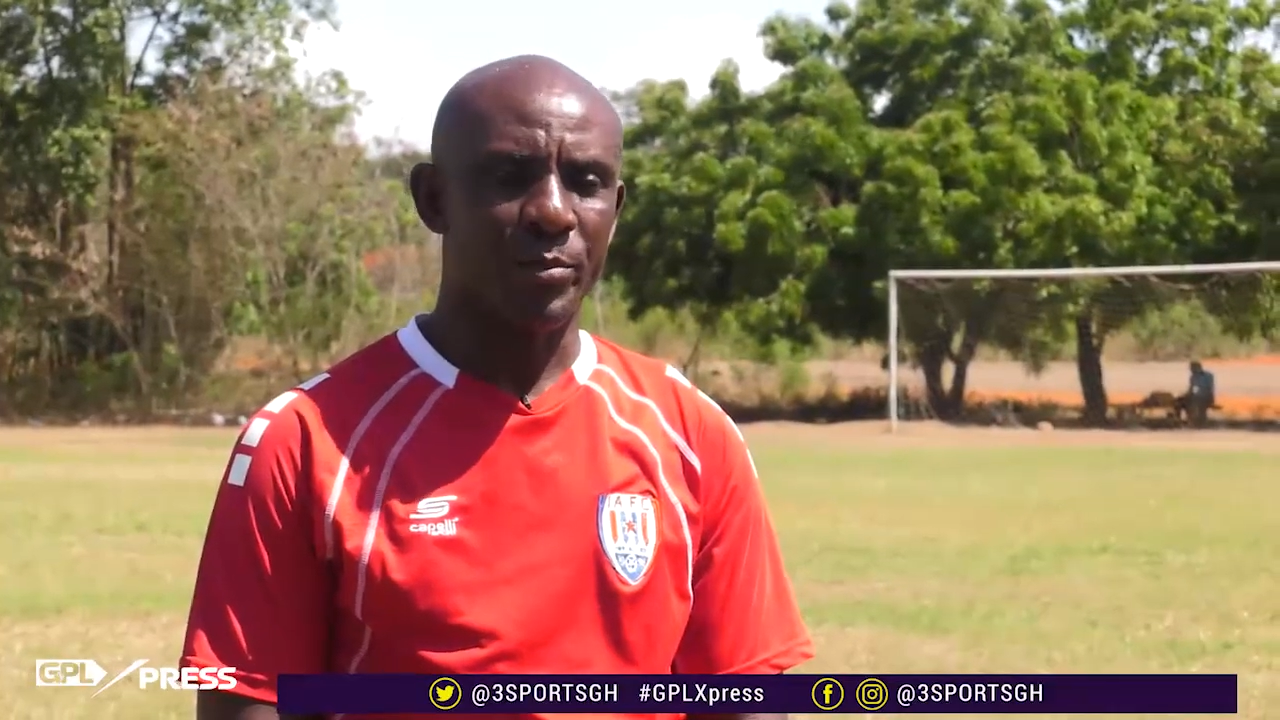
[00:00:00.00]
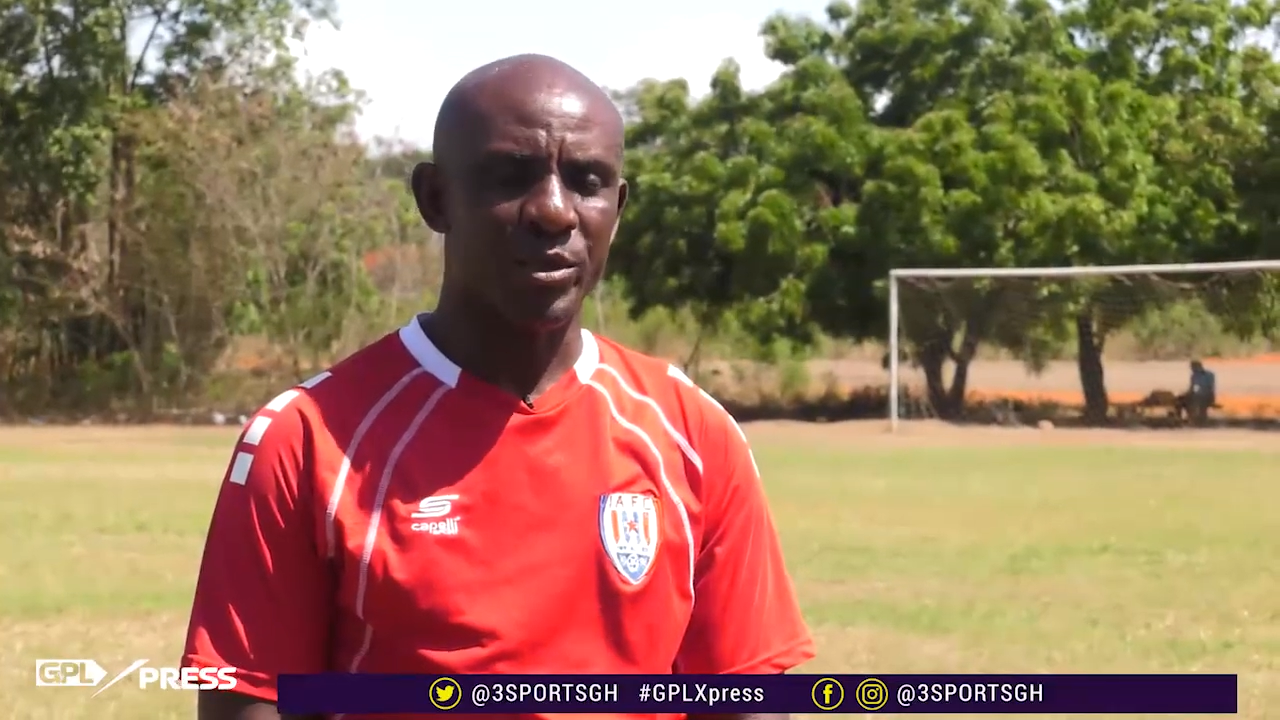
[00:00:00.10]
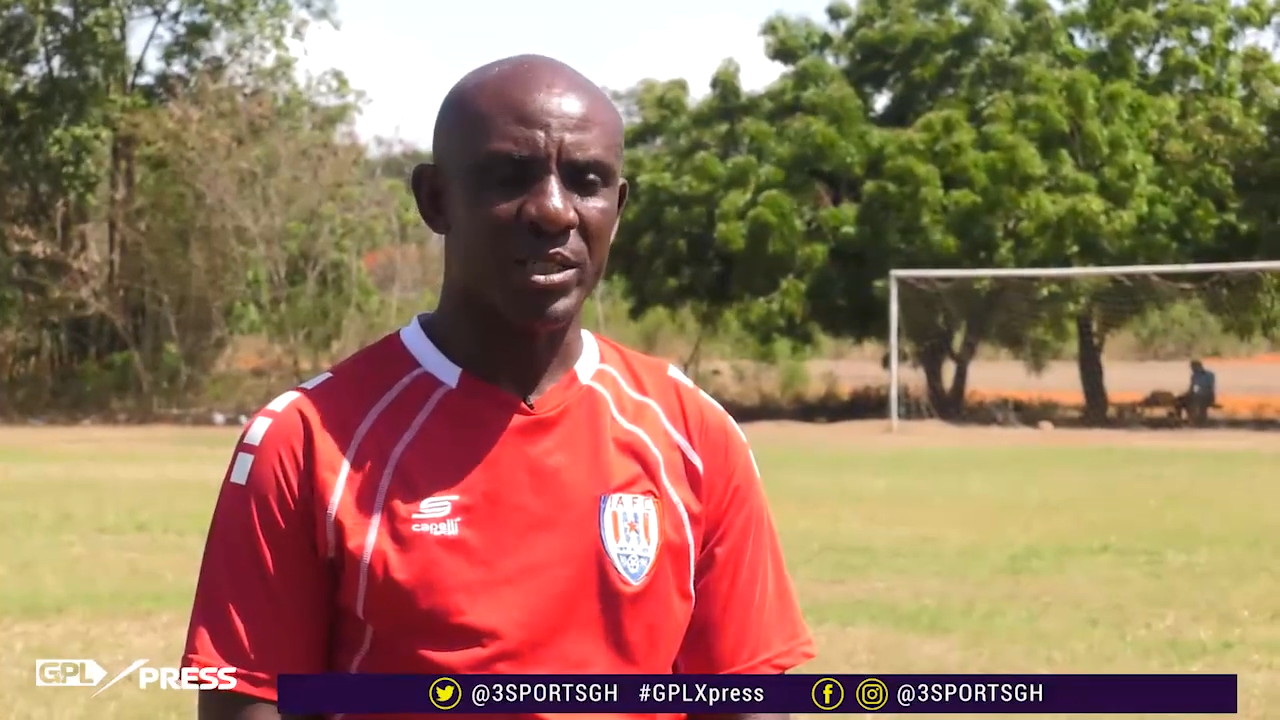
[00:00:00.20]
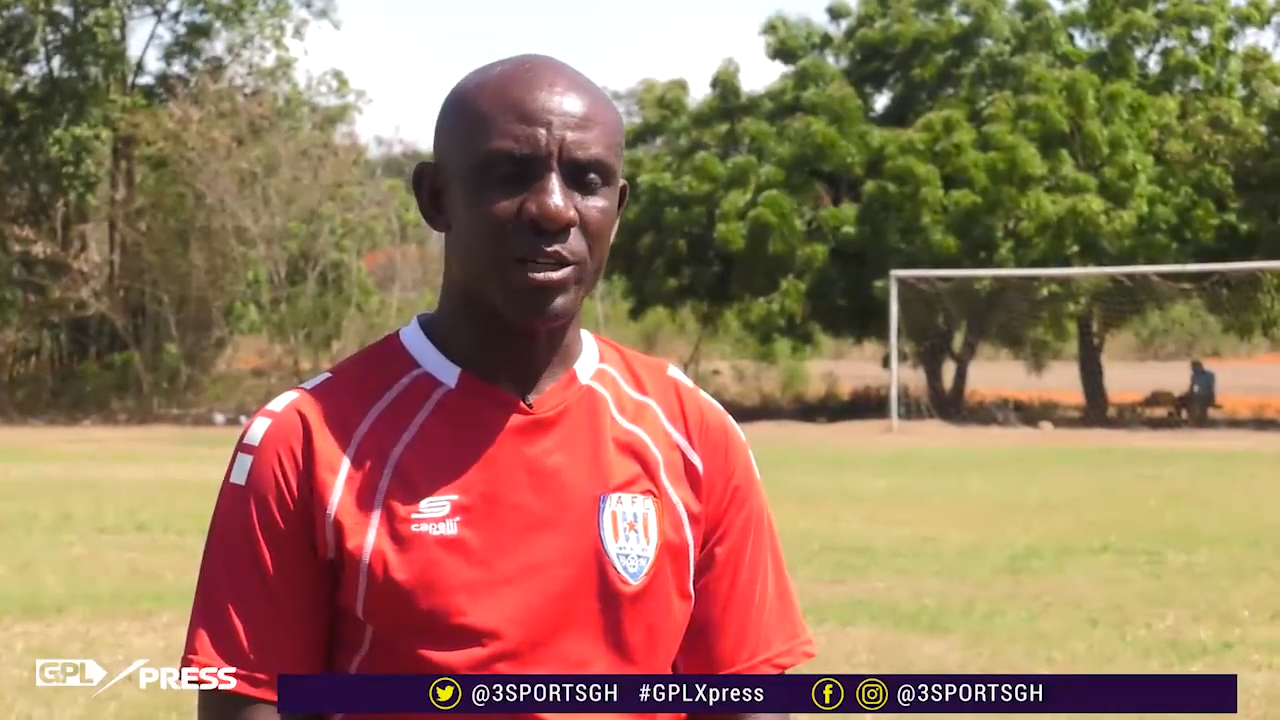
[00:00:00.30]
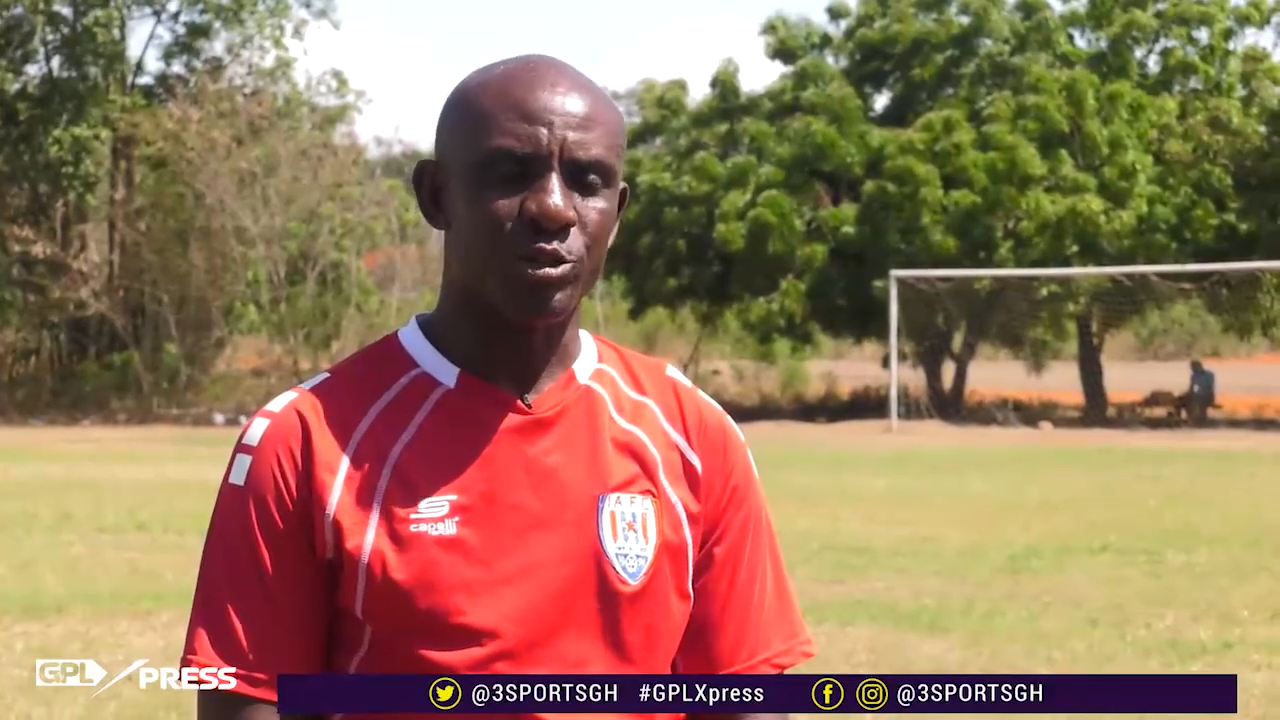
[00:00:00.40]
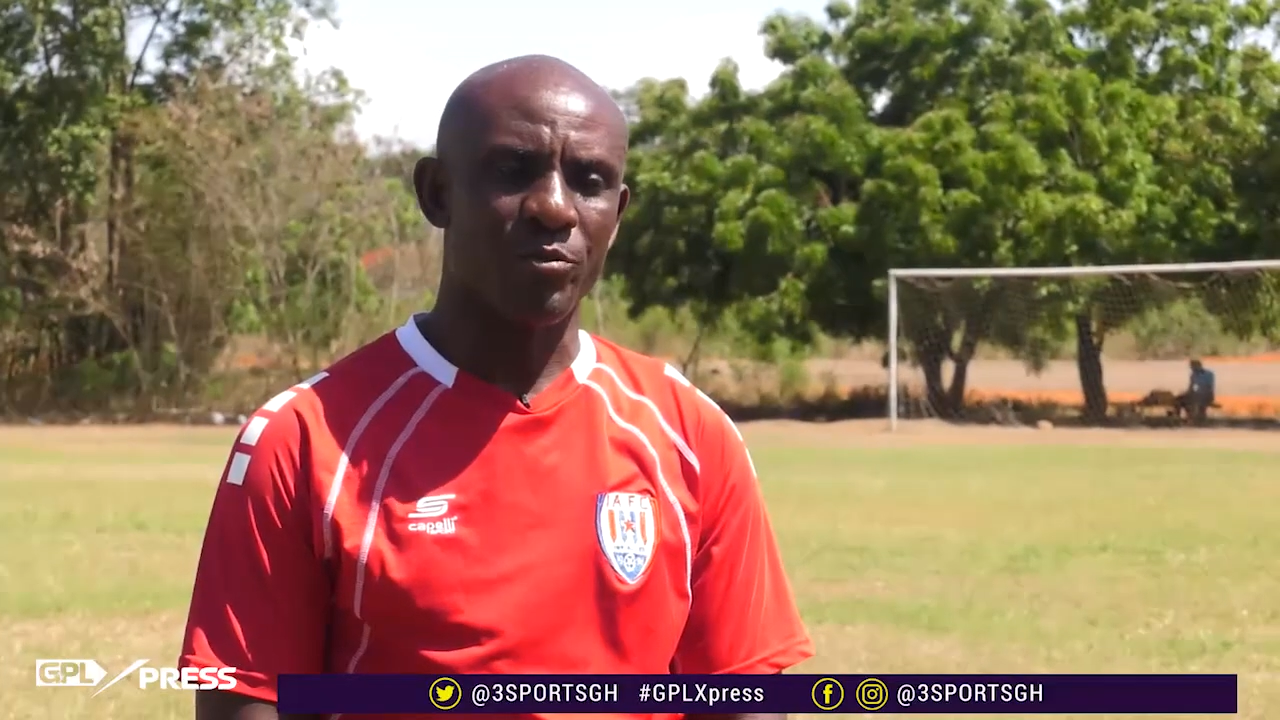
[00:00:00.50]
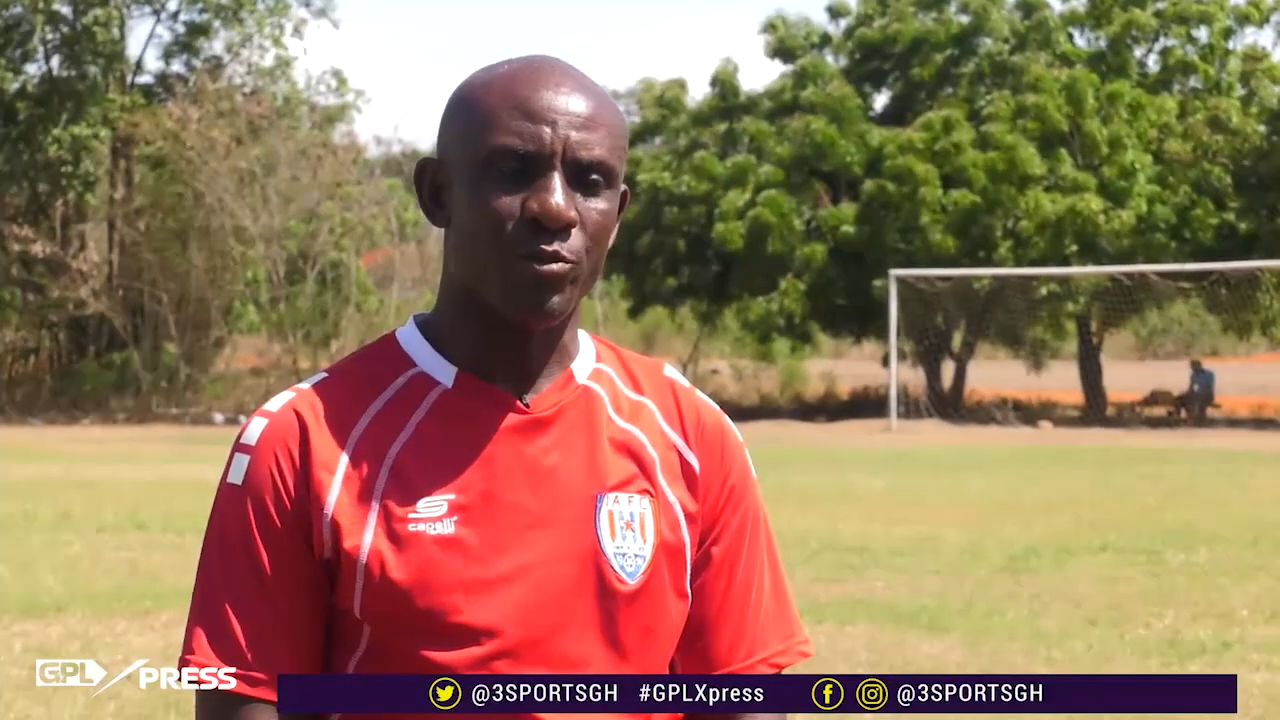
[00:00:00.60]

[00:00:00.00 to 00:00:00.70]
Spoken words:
put in a lot